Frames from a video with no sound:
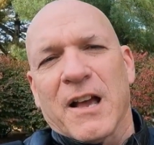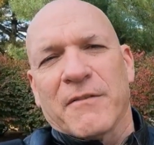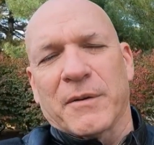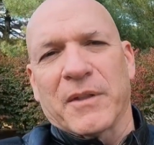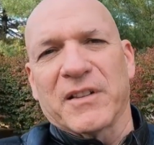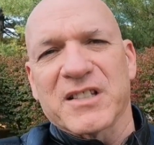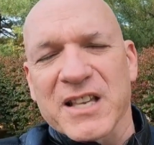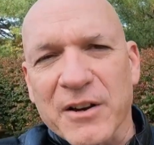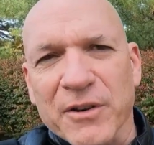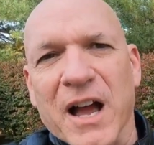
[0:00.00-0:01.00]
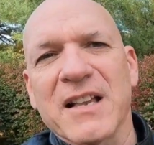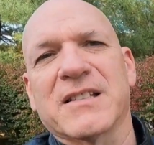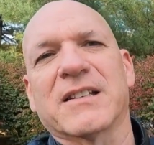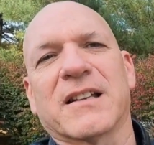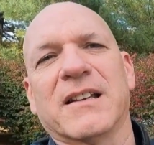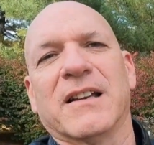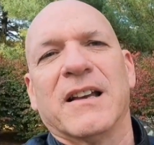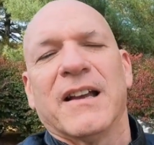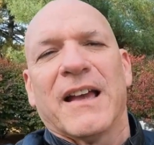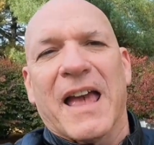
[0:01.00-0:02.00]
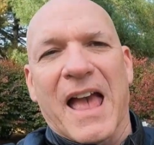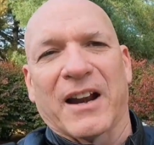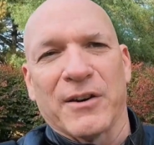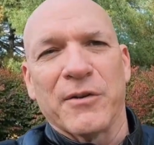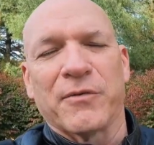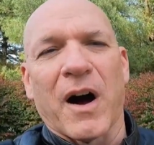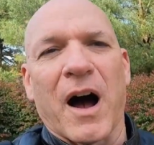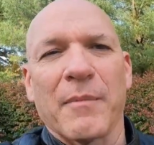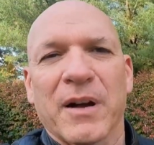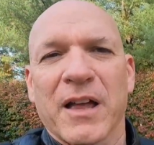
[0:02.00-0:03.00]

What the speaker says: for them to synchronize it and a new FOB.